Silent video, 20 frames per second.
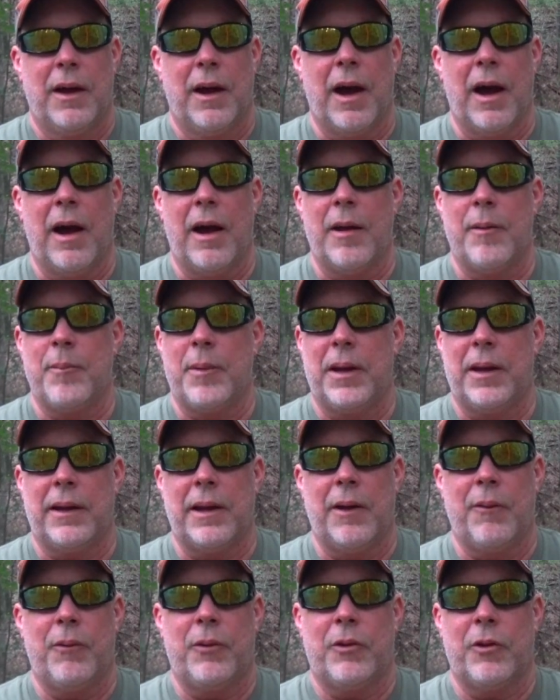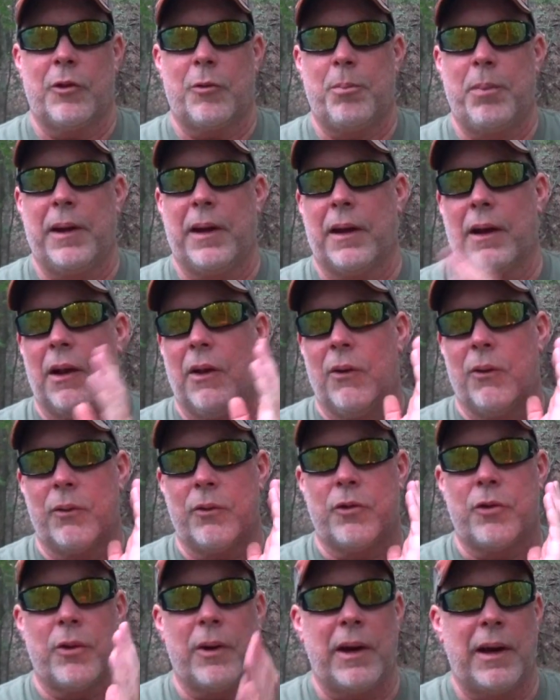I mean, they would just be in long
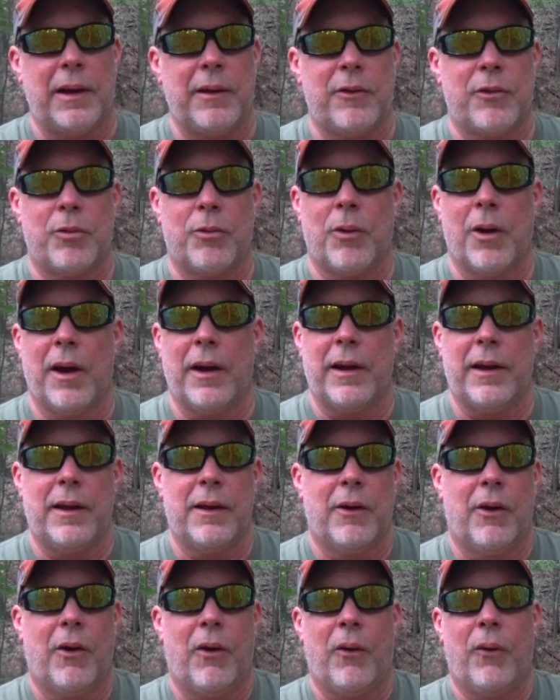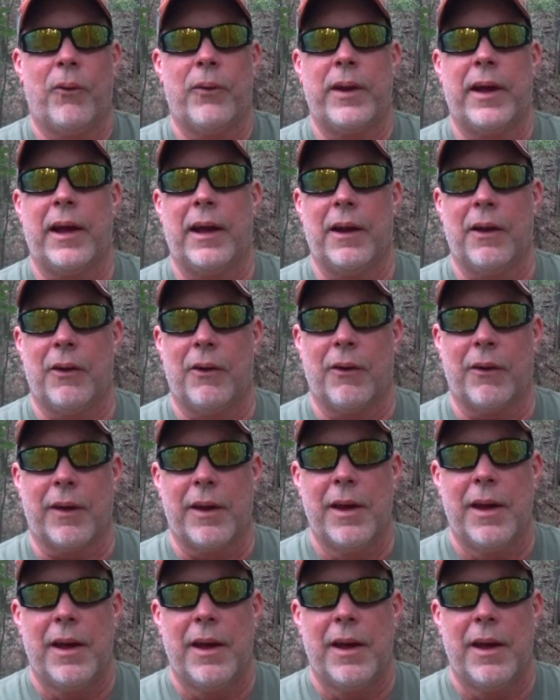trains running all day long.